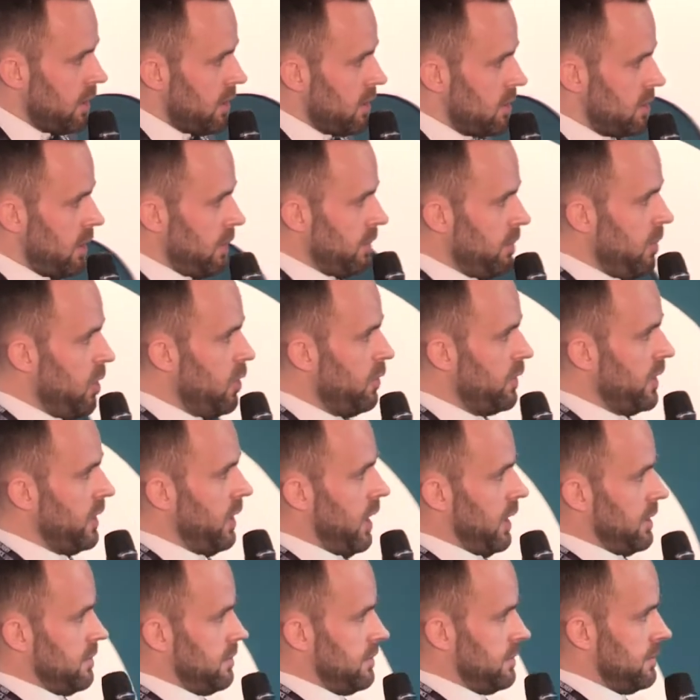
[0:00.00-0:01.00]
So moving
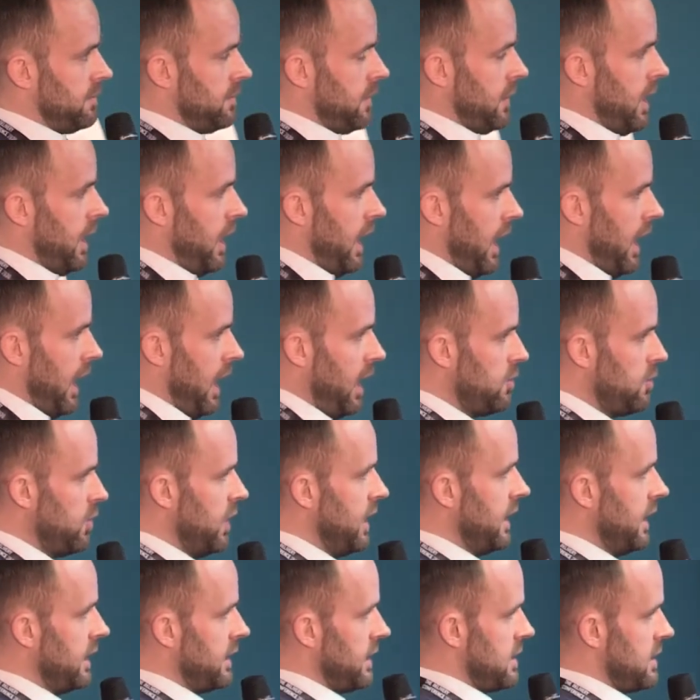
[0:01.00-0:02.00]
on, how do
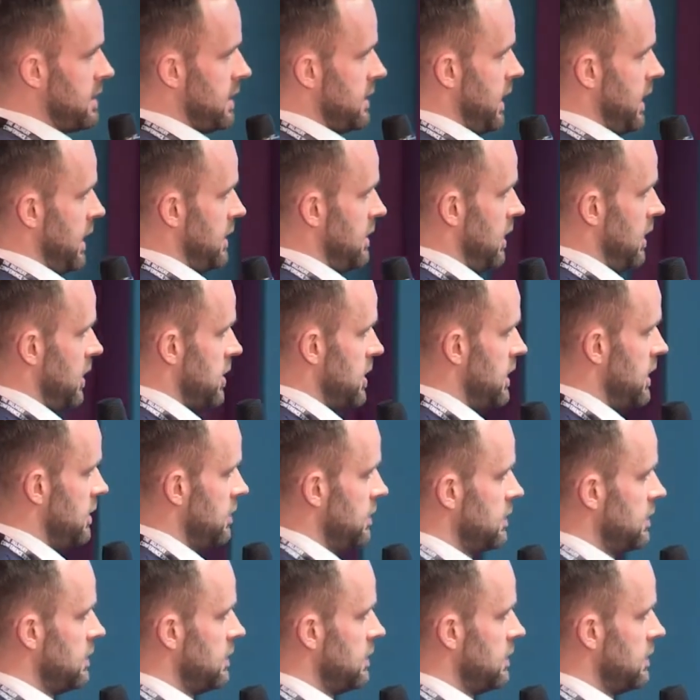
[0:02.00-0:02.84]
we link this to technology?